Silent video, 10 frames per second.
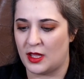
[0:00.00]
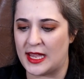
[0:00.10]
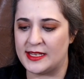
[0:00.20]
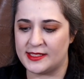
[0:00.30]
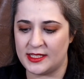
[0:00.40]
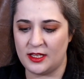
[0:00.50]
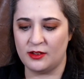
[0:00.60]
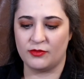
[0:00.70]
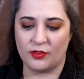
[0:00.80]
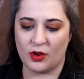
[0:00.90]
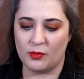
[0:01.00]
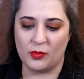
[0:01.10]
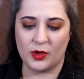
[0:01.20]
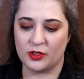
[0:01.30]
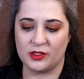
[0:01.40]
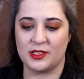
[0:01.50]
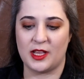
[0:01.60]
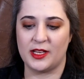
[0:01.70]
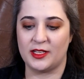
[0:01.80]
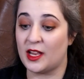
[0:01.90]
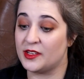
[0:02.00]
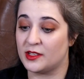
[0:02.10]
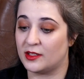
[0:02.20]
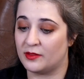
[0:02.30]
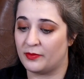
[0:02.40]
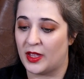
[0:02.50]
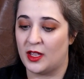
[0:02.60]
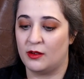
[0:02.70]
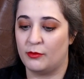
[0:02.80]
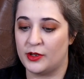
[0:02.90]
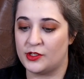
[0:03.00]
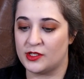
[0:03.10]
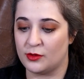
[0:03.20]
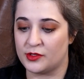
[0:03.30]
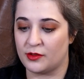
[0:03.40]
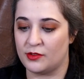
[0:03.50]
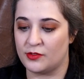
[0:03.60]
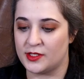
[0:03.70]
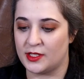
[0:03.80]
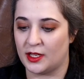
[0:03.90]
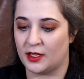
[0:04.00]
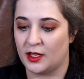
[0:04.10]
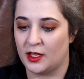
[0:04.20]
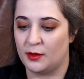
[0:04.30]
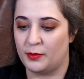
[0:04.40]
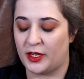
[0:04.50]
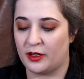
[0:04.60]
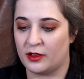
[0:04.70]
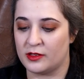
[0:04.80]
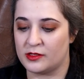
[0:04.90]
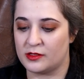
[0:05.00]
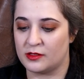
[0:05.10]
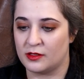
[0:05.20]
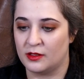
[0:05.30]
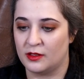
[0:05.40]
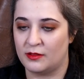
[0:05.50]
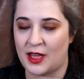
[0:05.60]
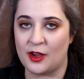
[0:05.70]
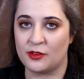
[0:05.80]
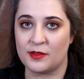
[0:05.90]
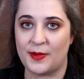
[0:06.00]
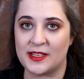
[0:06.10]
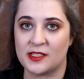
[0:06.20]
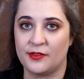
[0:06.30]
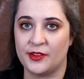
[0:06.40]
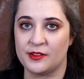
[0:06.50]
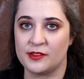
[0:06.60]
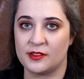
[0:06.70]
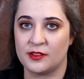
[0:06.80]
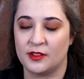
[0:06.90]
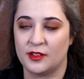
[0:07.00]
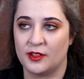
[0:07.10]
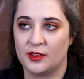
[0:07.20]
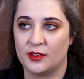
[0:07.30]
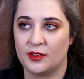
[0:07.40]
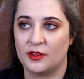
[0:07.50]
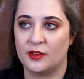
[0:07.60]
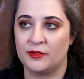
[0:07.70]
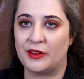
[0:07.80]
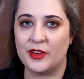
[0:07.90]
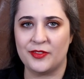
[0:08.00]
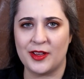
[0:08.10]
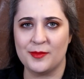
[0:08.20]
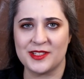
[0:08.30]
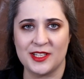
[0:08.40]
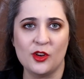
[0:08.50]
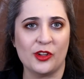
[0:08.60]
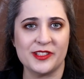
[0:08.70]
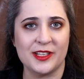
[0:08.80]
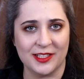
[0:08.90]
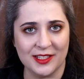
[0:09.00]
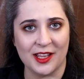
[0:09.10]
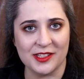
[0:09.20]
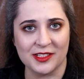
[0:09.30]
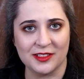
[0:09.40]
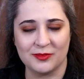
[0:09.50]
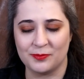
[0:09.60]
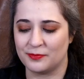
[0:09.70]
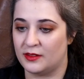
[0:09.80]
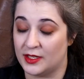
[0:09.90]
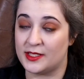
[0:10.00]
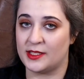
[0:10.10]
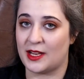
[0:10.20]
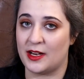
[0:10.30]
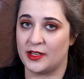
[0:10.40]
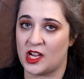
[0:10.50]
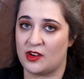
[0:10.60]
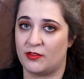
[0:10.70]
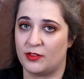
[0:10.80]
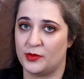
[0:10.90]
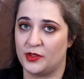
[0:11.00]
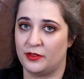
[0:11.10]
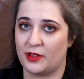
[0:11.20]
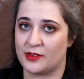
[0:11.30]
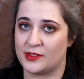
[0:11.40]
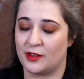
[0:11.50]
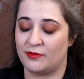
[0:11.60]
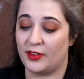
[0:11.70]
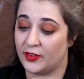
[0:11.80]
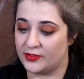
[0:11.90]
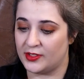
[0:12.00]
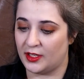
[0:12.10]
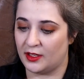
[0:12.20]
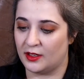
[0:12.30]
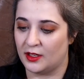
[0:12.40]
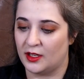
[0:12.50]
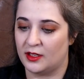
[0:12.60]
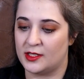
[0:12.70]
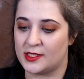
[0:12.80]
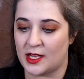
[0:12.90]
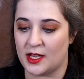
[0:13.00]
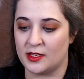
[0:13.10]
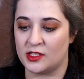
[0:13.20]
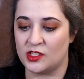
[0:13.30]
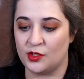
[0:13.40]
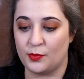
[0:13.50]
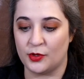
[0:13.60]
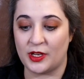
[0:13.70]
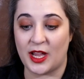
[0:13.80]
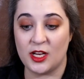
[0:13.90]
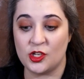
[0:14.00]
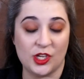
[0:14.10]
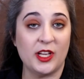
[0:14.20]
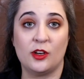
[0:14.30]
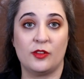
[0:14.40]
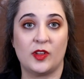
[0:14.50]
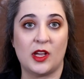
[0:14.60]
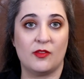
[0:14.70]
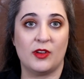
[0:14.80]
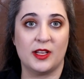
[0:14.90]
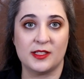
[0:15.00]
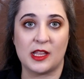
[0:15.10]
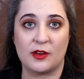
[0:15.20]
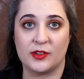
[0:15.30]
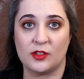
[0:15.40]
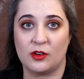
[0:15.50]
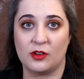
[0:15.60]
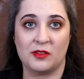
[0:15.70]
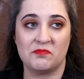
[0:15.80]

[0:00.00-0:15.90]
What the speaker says: a scene from what looks like London, which is also interesting because The Hound of the Baskervilles very famously not set in London. This Italian cover from 2015 decided to put a chicken on the cover instead of a dog.